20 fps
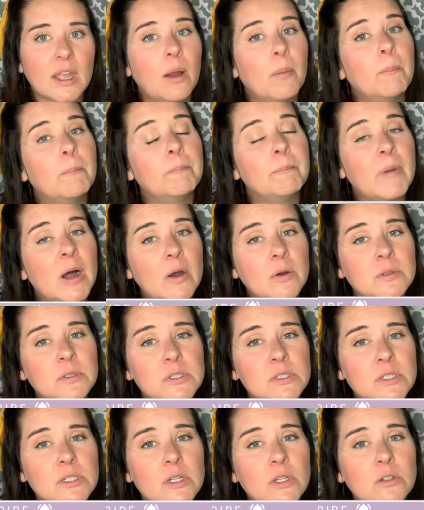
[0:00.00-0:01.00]

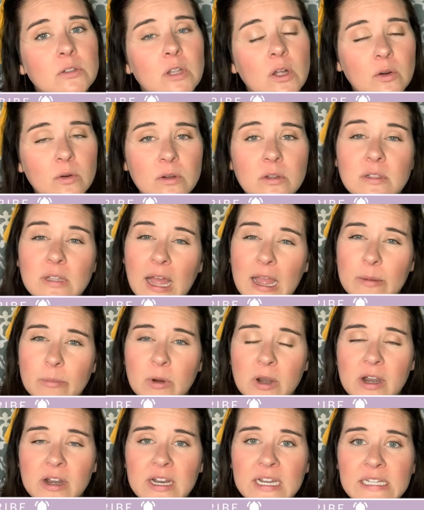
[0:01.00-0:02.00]
Most local
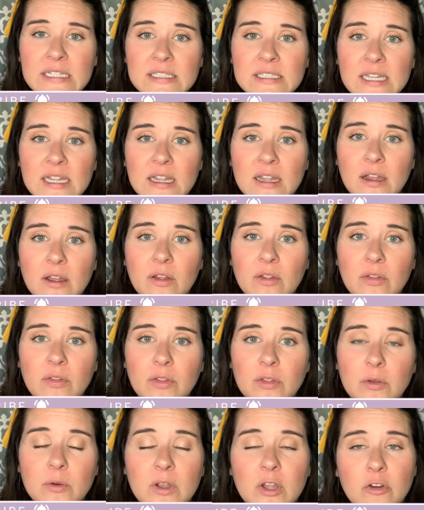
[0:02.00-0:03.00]
libraries,
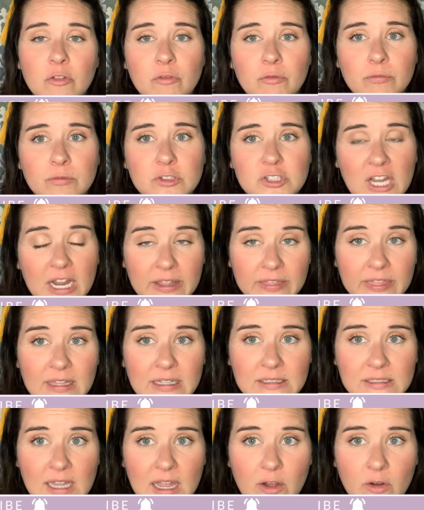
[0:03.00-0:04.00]
you can check
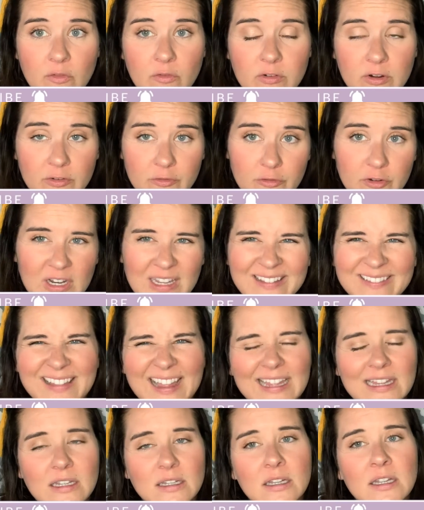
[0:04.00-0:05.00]
things out for free,
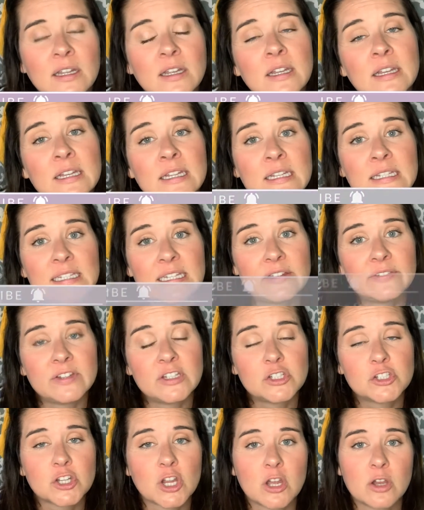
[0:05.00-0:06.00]
like TV
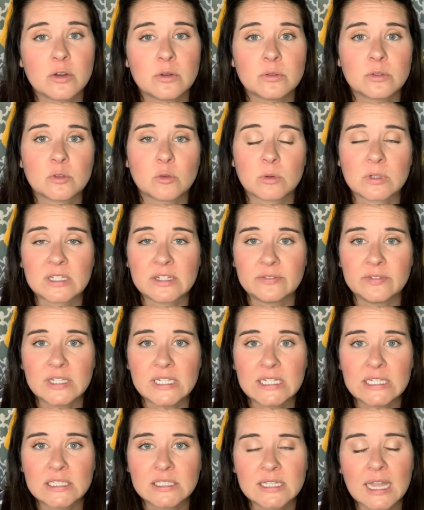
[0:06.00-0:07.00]
shows or
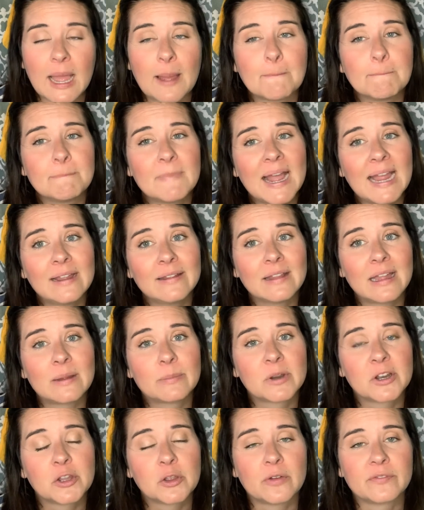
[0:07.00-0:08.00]
DVDs. At my
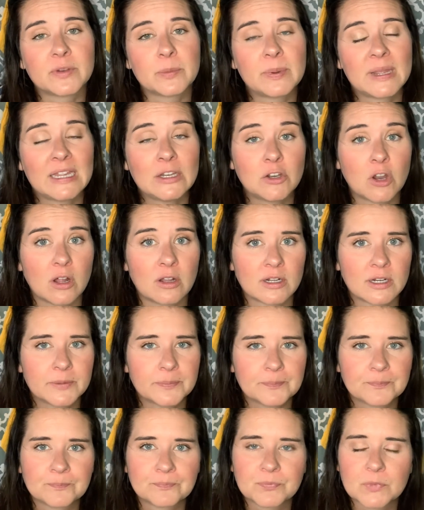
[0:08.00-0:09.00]
library, you have to pay $1,
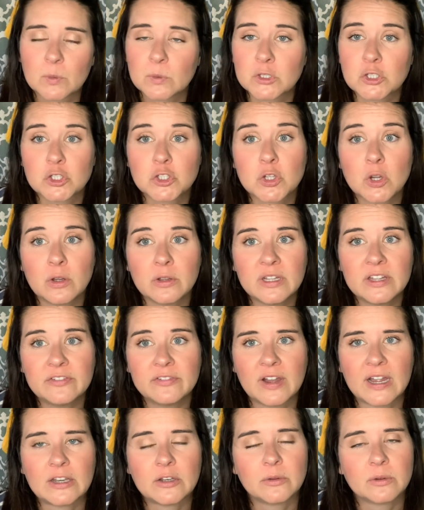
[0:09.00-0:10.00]
which is totally
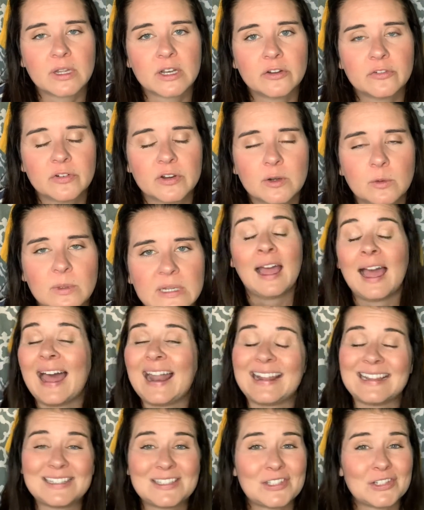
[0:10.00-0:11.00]
fine. You get it for a week, and
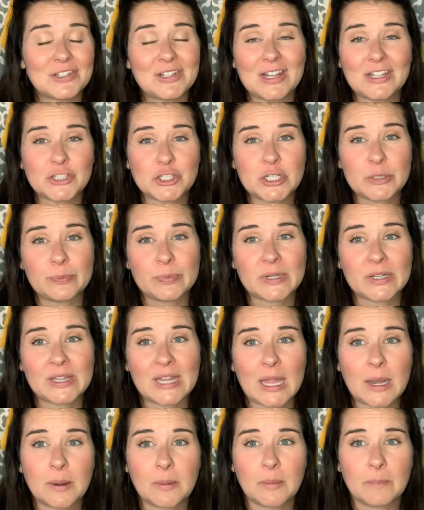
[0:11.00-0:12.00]
it's still a lot cheaper
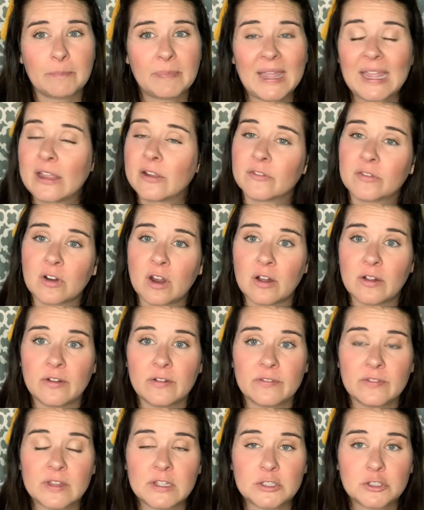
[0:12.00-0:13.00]
than paying for all
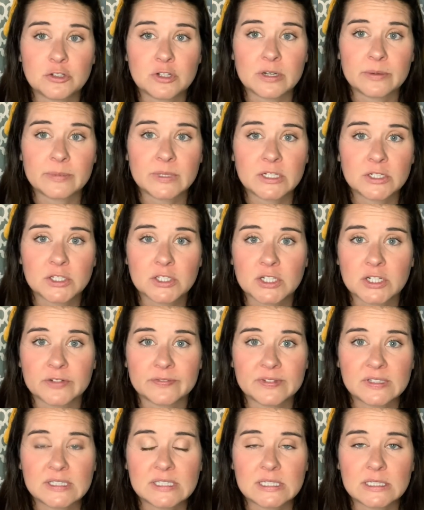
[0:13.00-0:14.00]
of the streaming
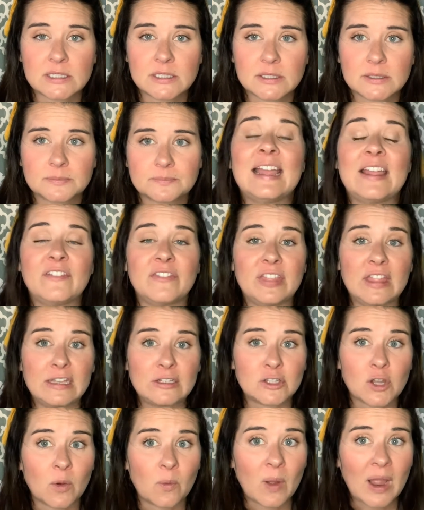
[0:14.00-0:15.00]
services. If they
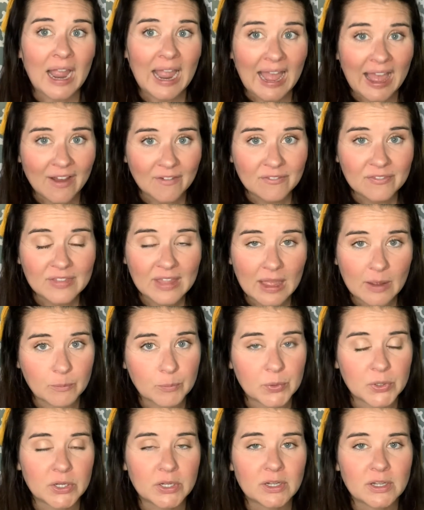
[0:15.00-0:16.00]
don't have that
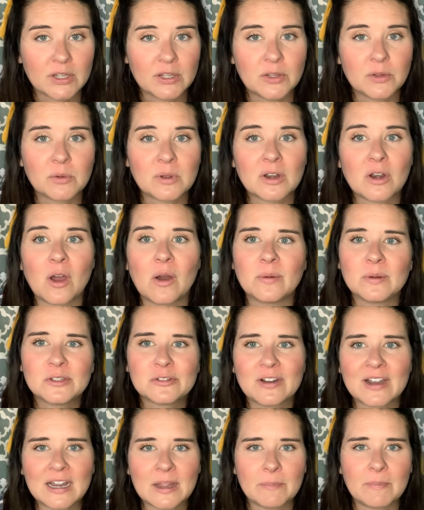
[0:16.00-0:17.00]
book, you can always
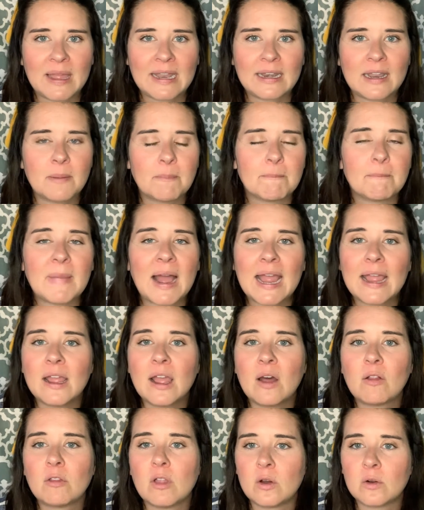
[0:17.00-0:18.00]
recommend it. My
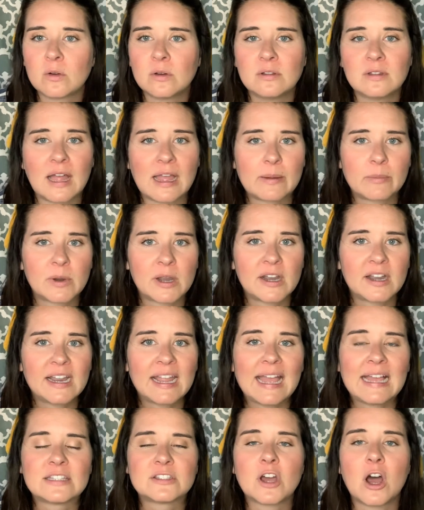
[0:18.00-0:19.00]
local library
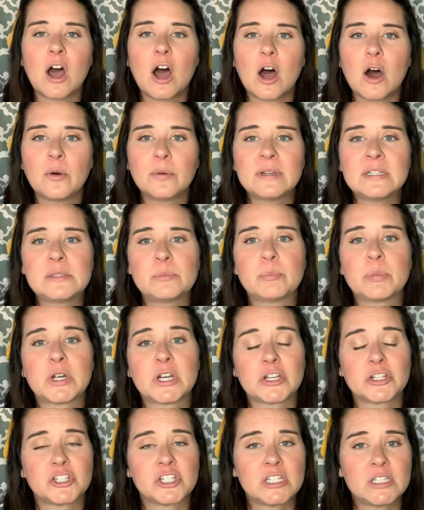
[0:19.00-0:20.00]
has always
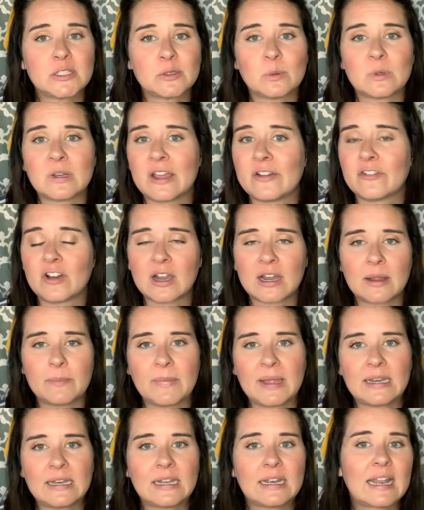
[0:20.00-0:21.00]
purchased what I've
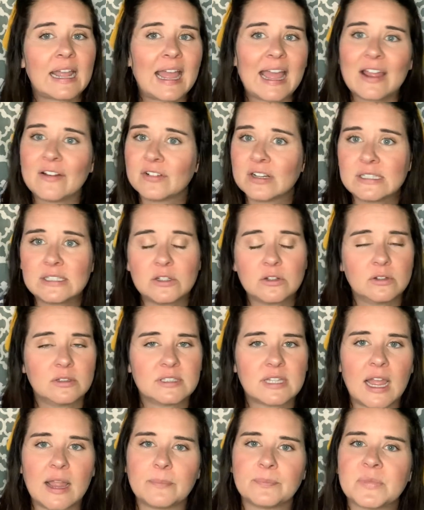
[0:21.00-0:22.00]
recommended every single
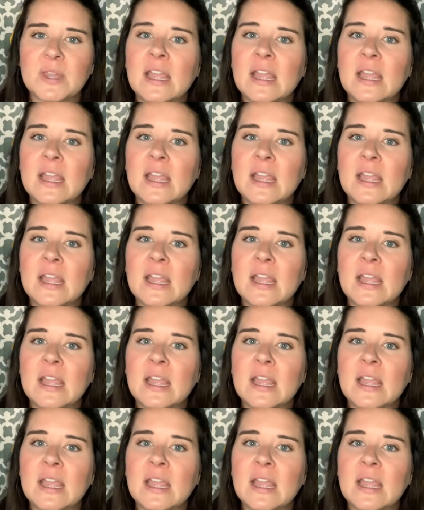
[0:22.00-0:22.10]
time.